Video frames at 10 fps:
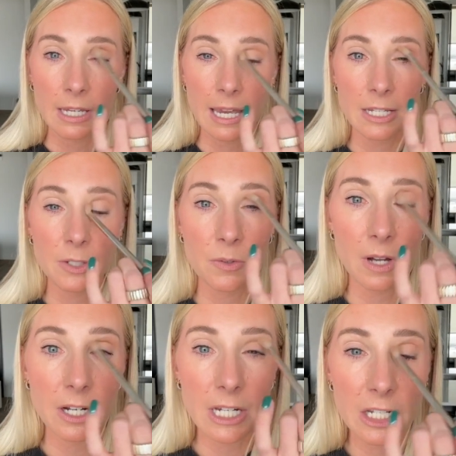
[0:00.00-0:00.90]
Okay,
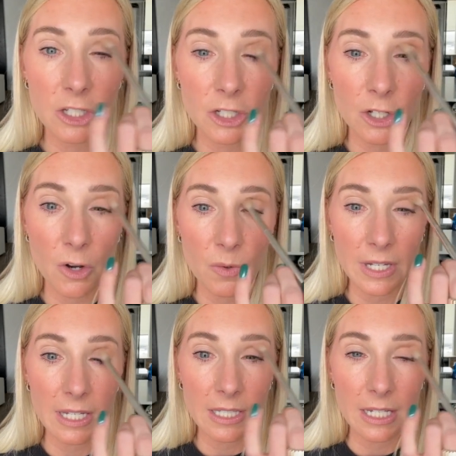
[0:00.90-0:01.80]
so it's so
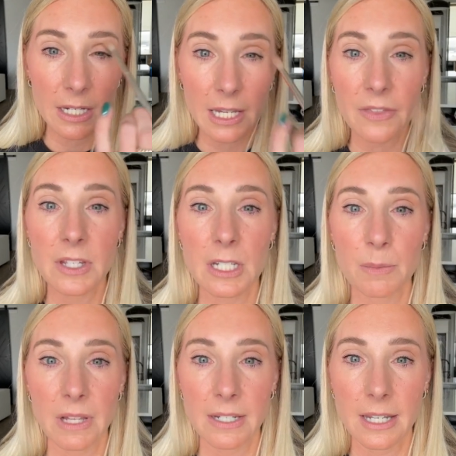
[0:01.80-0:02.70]
easy to get this
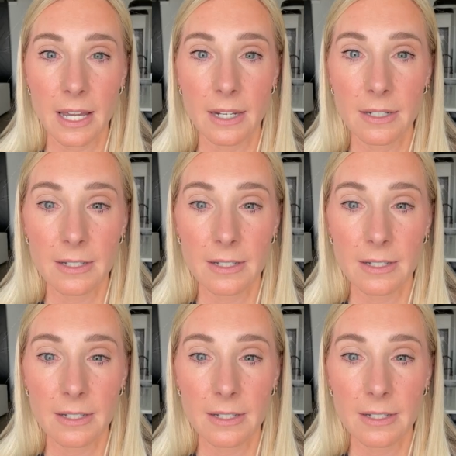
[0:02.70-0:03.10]
to blend in.